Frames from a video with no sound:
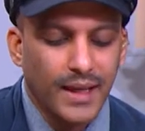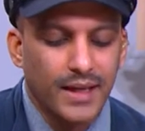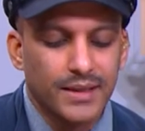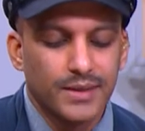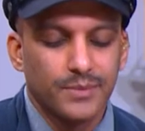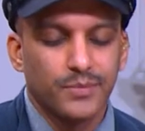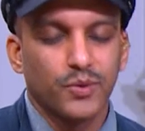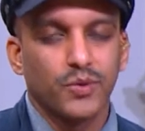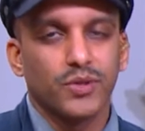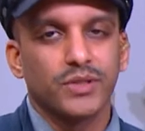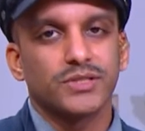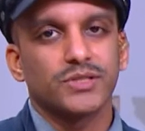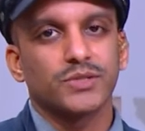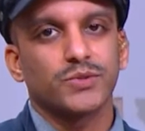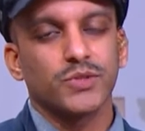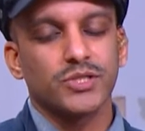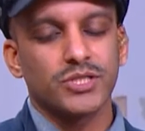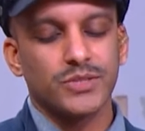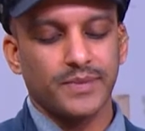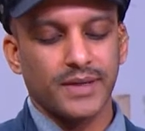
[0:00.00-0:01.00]
the boys
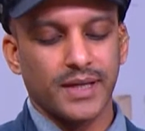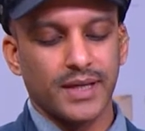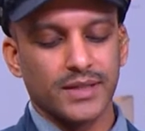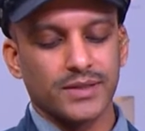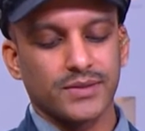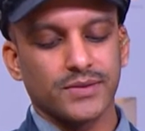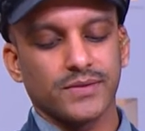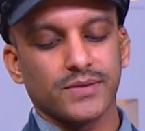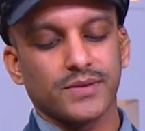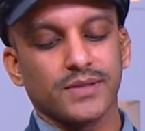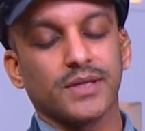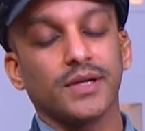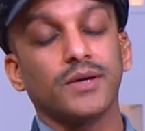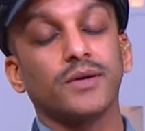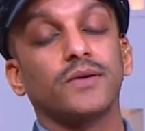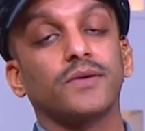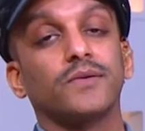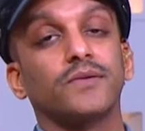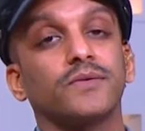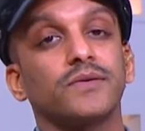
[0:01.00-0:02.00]
switch back to their
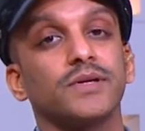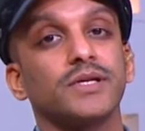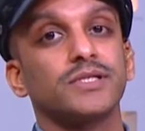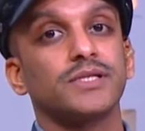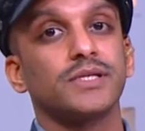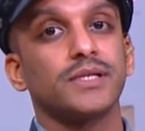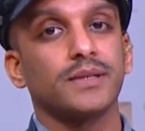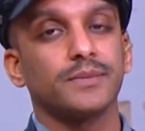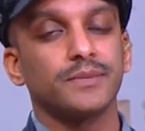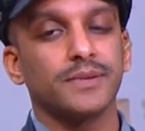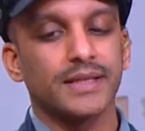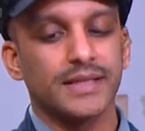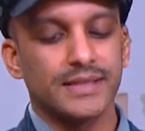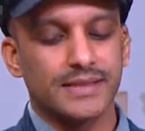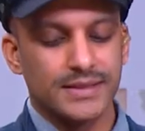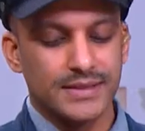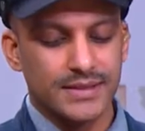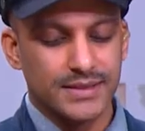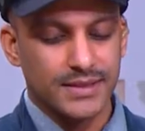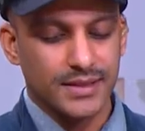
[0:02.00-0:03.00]
original
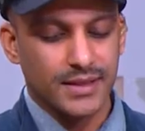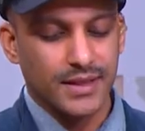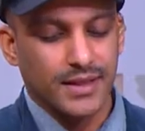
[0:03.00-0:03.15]
places,